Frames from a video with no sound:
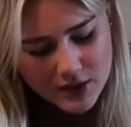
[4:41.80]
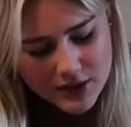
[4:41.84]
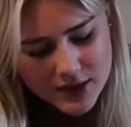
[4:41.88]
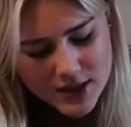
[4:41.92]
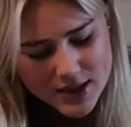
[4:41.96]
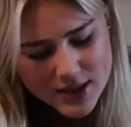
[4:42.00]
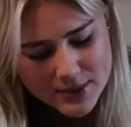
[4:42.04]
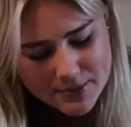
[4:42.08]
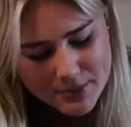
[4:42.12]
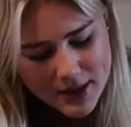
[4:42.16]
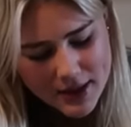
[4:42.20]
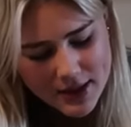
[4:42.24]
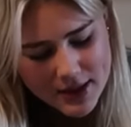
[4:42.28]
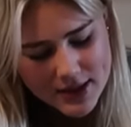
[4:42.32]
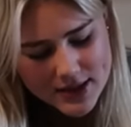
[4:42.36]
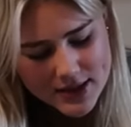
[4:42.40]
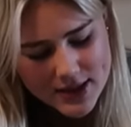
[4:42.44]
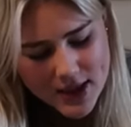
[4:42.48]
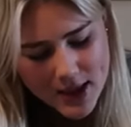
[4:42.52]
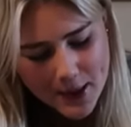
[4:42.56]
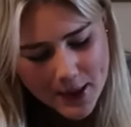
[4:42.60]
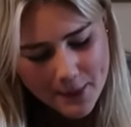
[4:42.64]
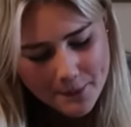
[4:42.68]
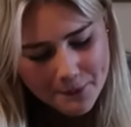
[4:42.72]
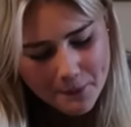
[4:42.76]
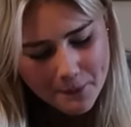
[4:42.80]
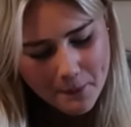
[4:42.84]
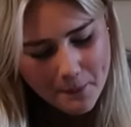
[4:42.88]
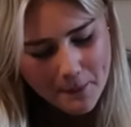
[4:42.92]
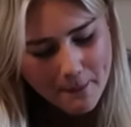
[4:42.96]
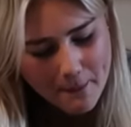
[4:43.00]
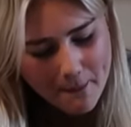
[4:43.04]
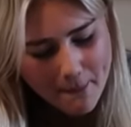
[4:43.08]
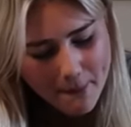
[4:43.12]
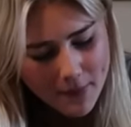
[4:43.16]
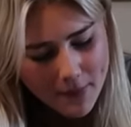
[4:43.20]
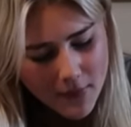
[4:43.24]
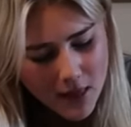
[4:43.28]
This meat is like
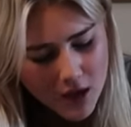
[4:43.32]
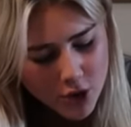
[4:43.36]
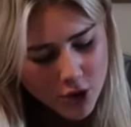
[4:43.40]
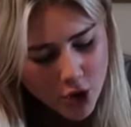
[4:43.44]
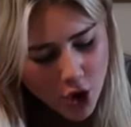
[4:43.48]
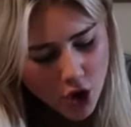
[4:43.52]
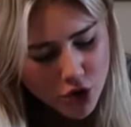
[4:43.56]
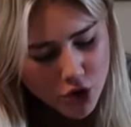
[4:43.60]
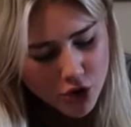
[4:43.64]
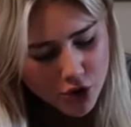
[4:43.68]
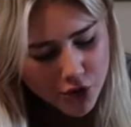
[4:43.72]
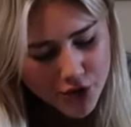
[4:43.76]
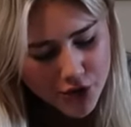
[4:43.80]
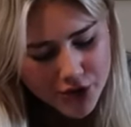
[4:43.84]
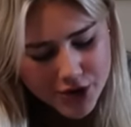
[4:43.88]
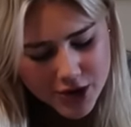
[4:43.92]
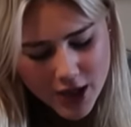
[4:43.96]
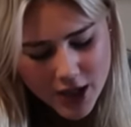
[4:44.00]
not cooked,